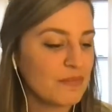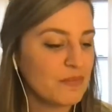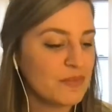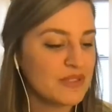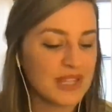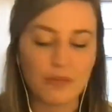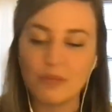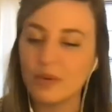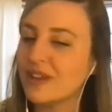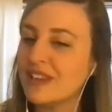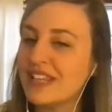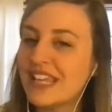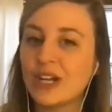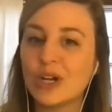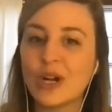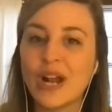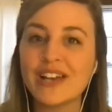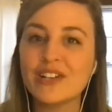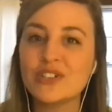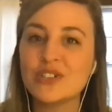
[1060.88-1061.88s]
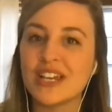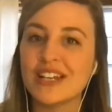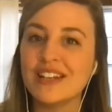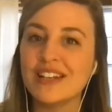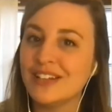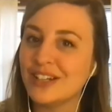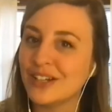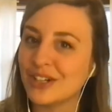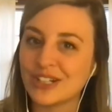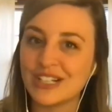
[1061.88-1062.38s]
somewhere in the interaction,
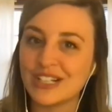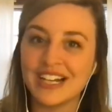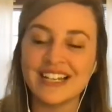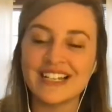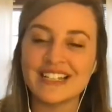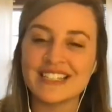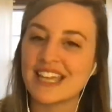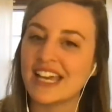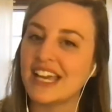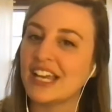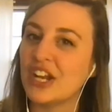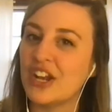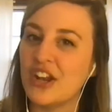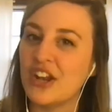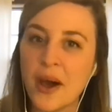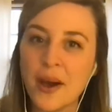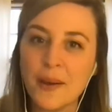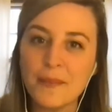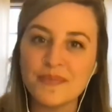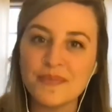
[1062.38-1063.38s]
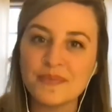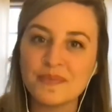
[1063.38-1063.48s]
your gut is like, nope,